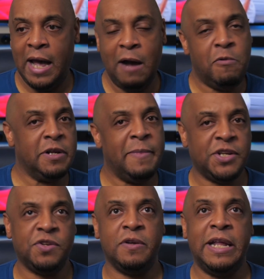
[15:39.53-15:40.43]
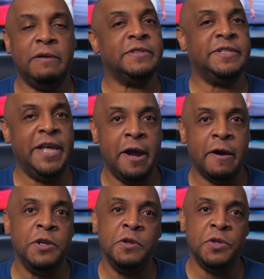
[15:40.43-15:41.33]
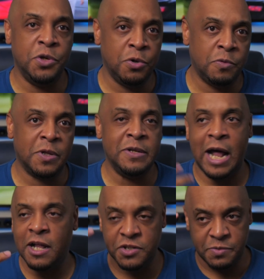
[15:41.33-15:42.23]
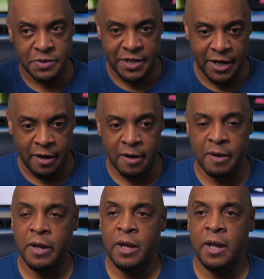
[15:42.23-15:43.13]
I wanted to make sure that it was there and you knew the knowledge was there,